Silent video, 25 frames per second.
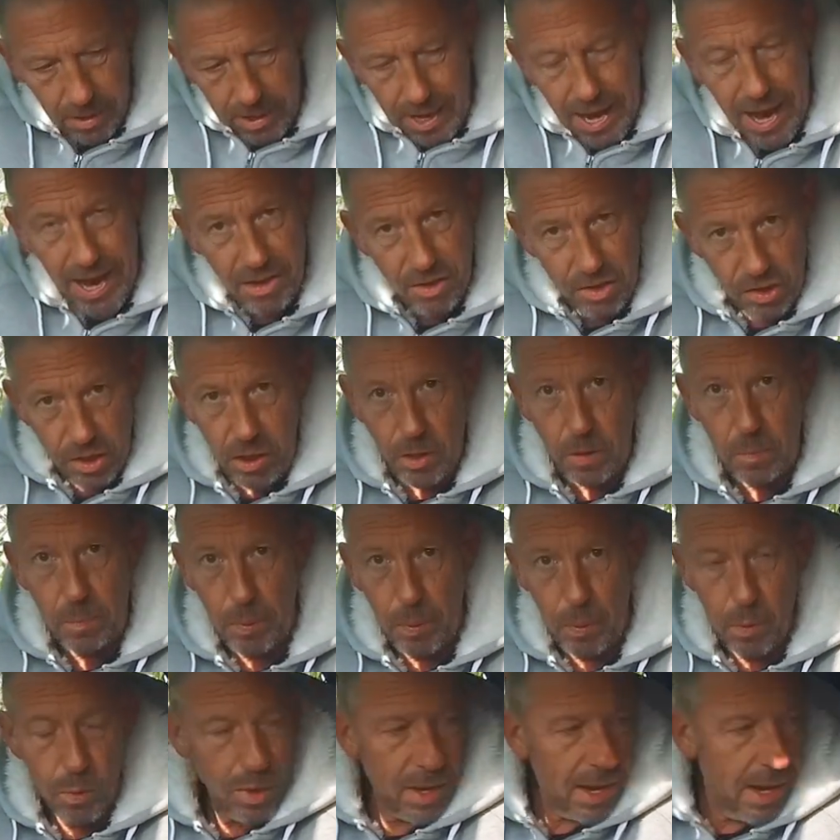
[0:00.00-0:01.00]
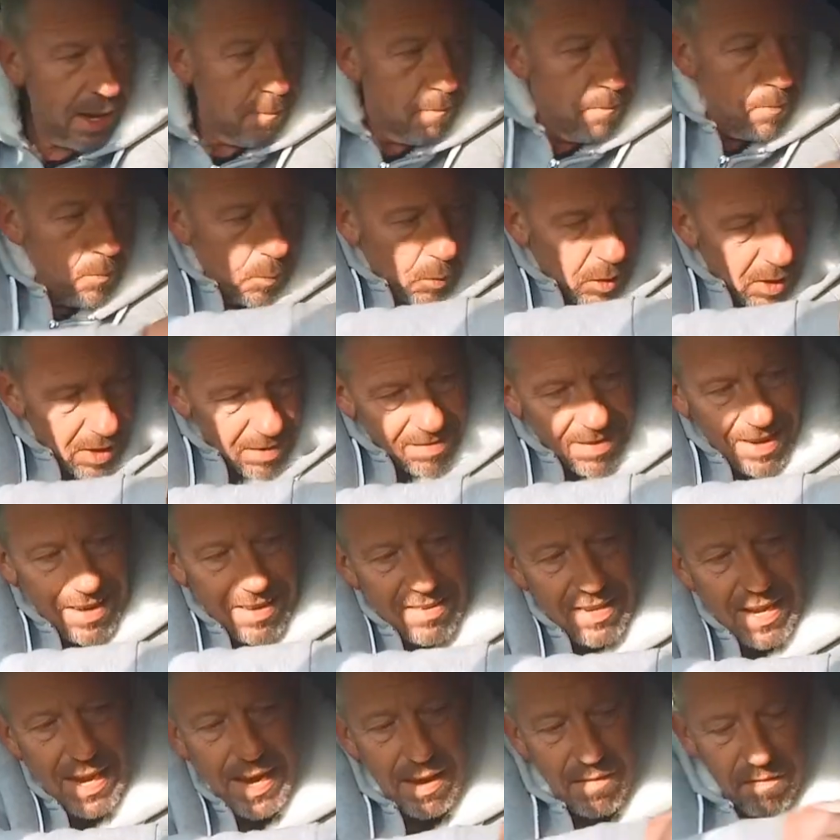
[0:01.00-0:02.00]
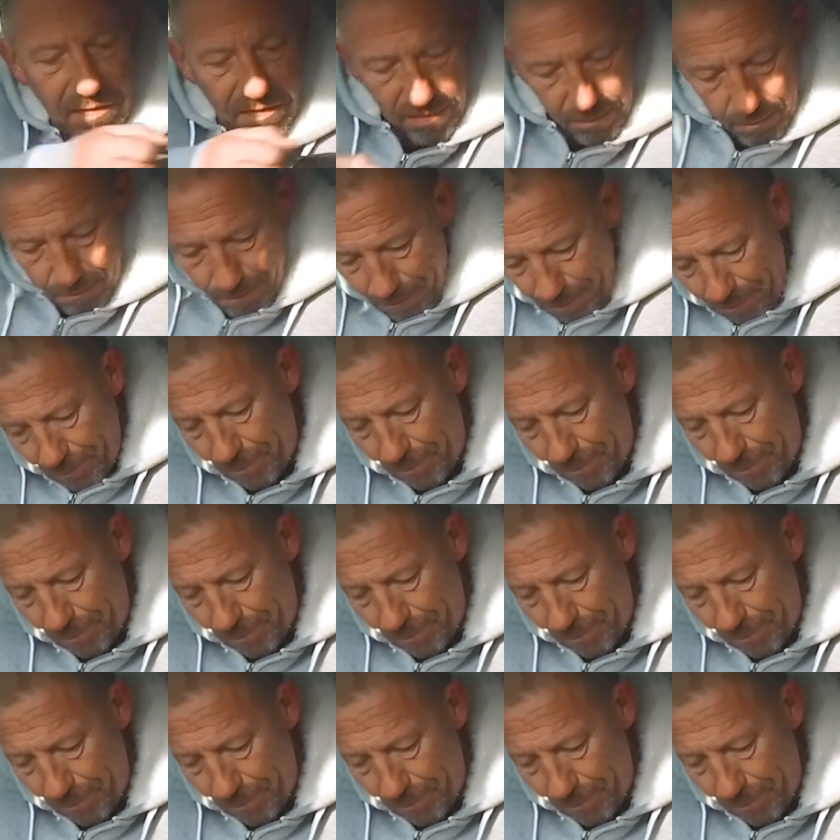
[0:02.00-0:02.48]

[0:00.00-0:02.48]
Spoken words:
catch that you pull down. What it does have